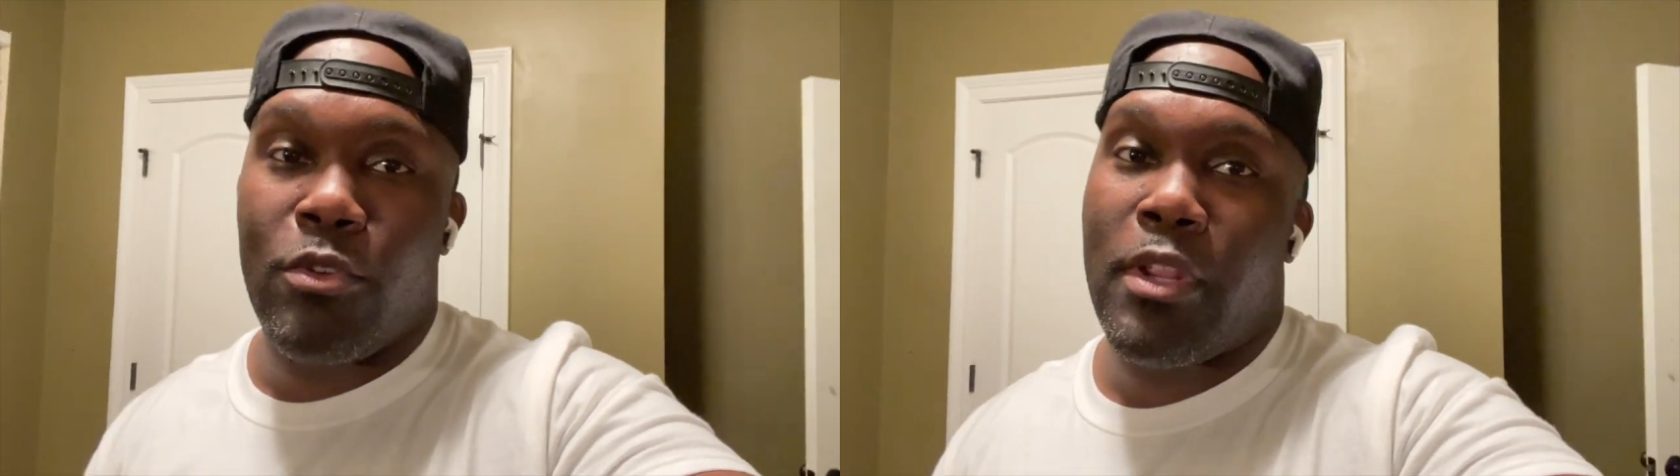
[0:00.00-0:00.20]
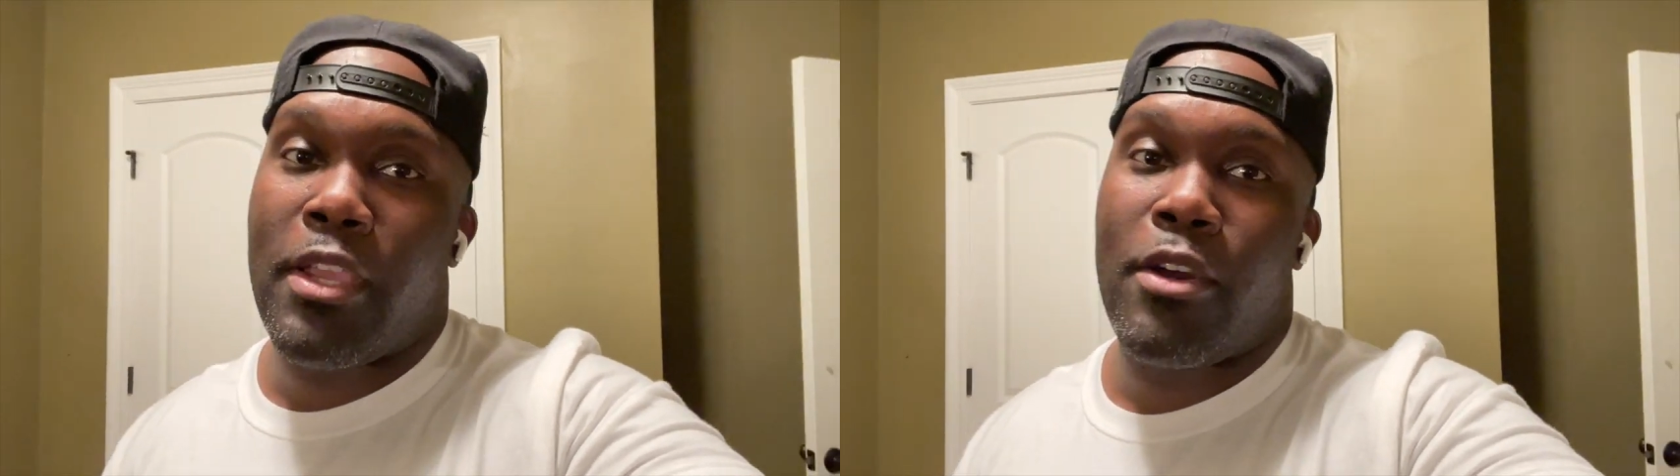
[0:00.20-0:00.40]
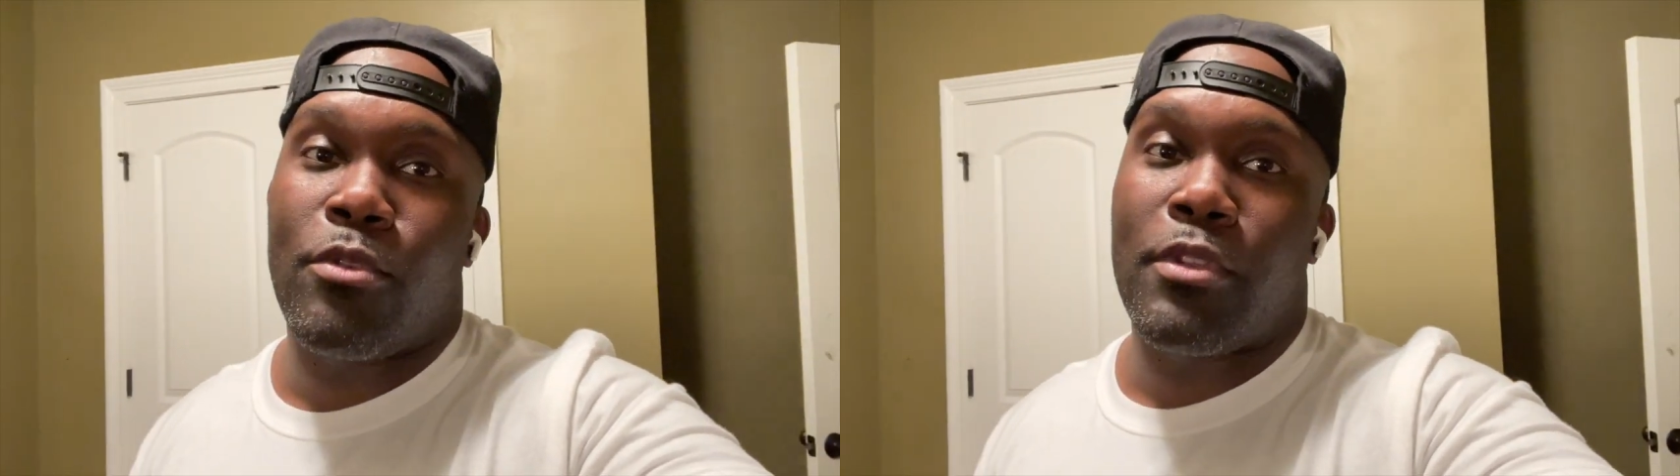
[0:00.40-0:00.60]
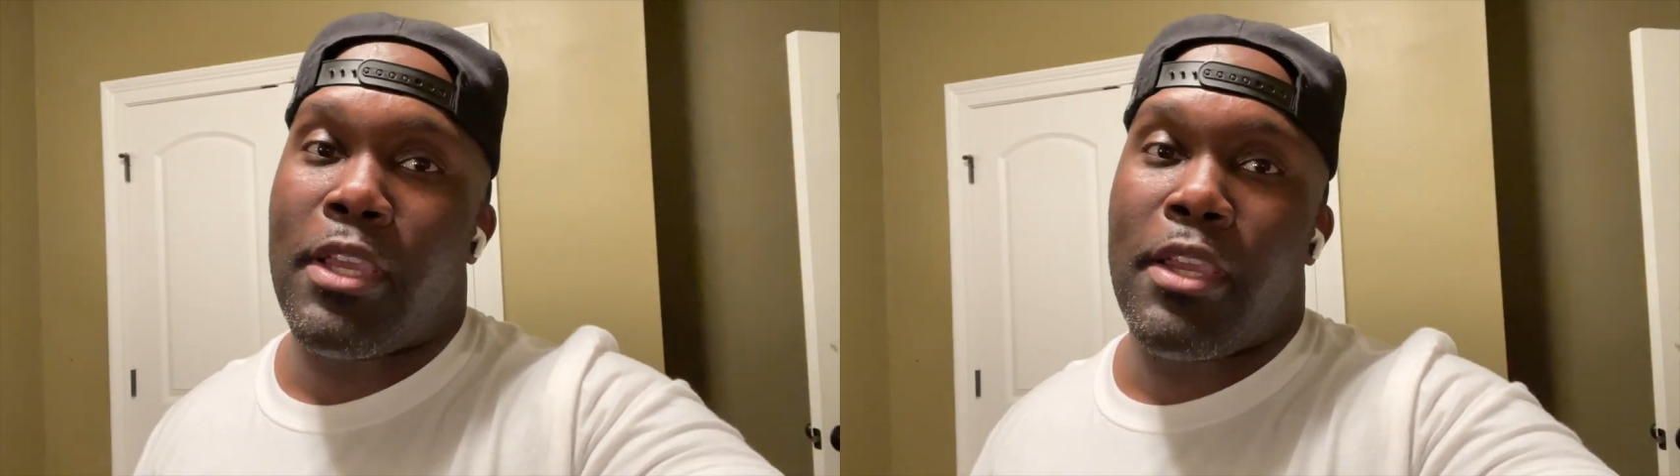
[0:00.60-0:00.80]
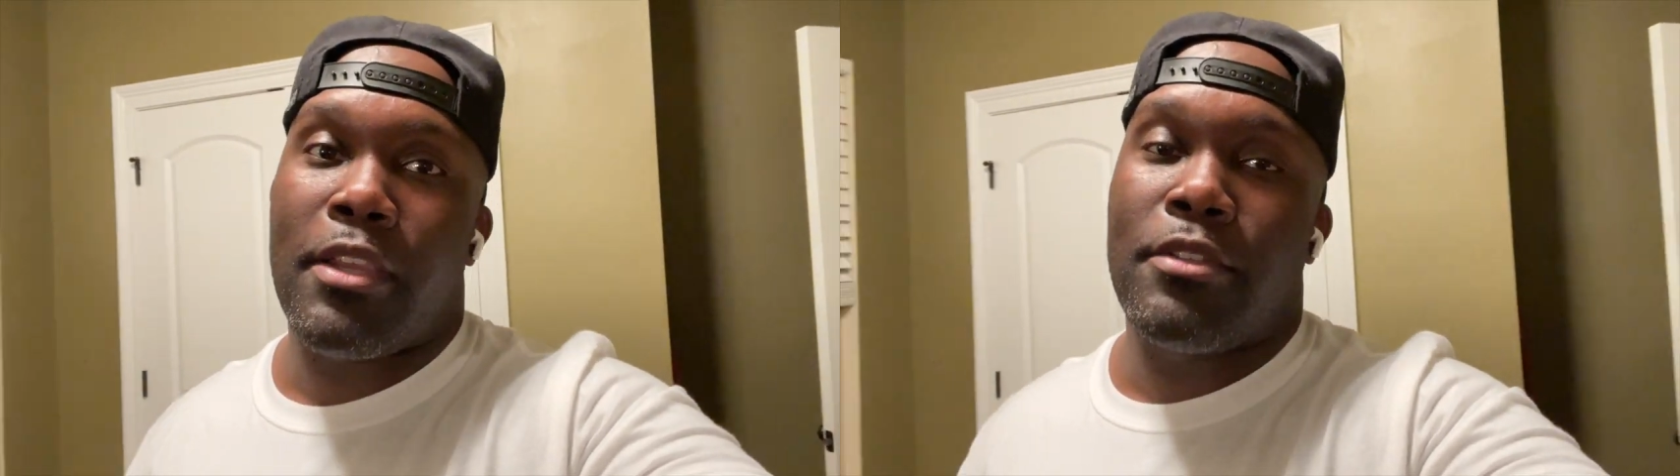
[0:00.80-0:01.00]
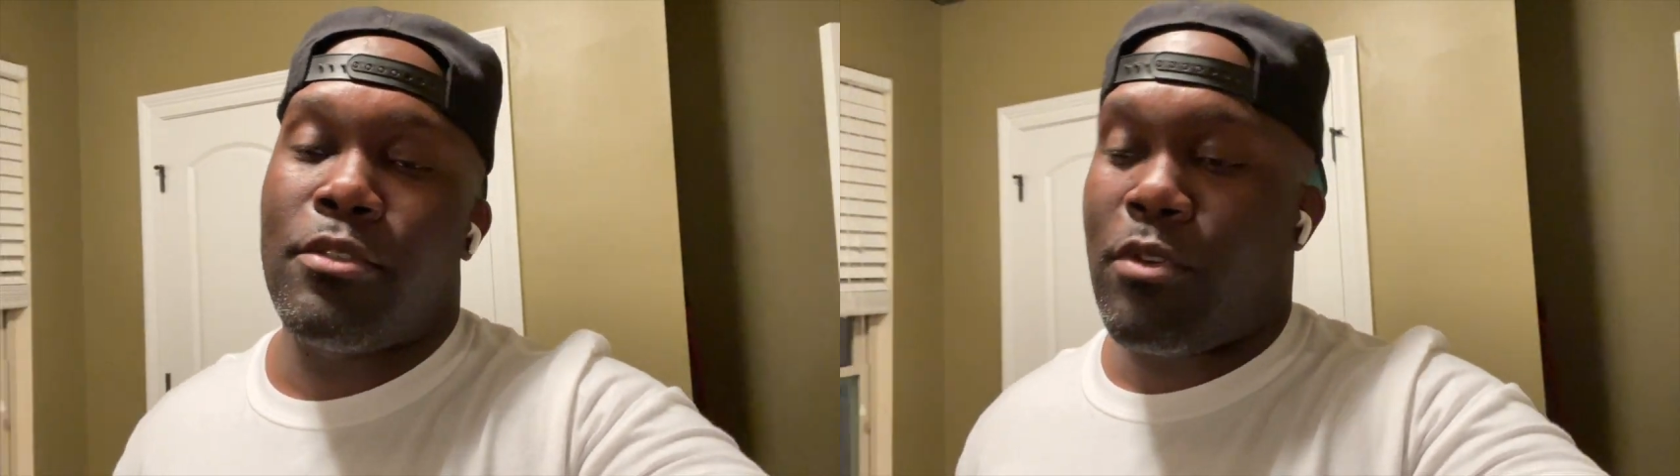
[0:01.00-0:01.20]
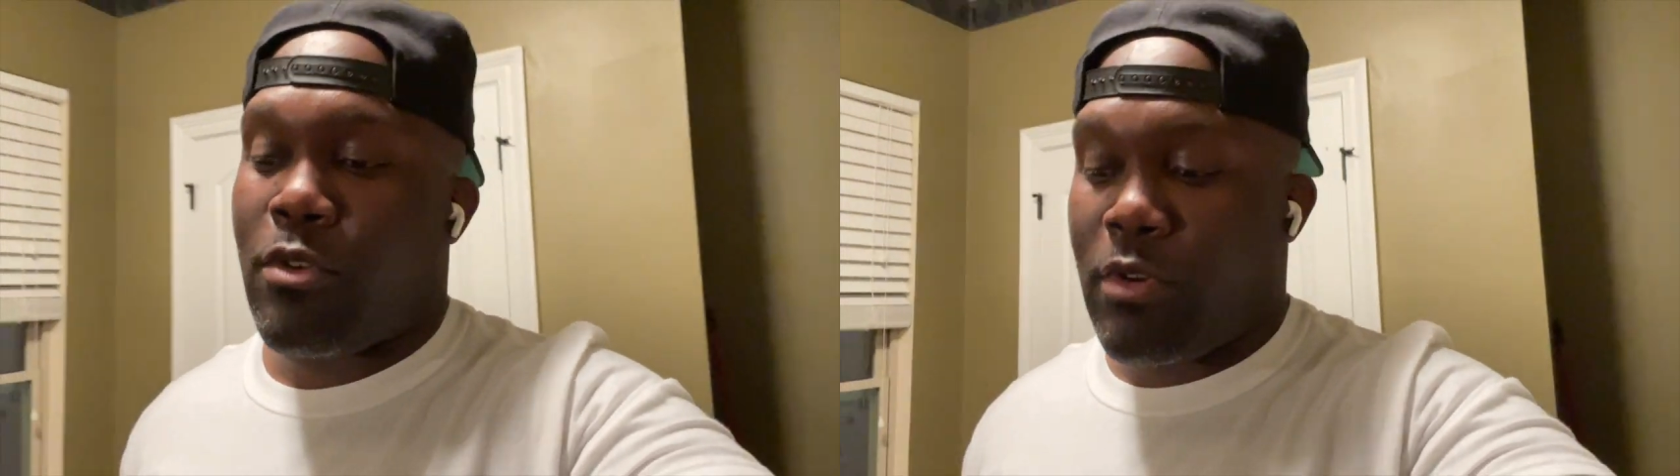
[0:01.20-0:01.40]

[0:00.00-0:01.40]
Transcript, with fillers: do their own things, you know.